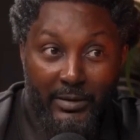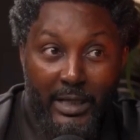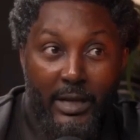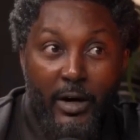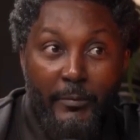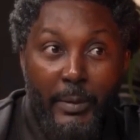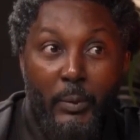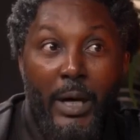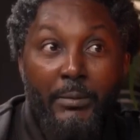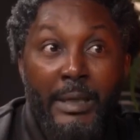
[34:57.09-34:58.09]
a lot of
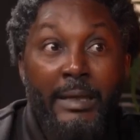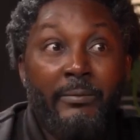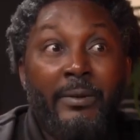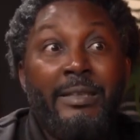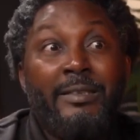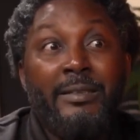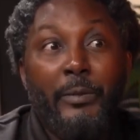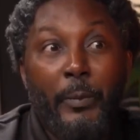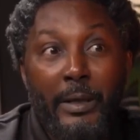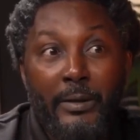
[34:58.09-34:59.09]
people are
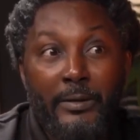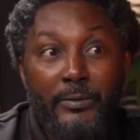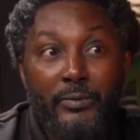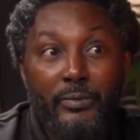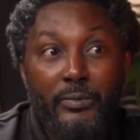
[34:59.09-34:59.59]
reinventing the wheel.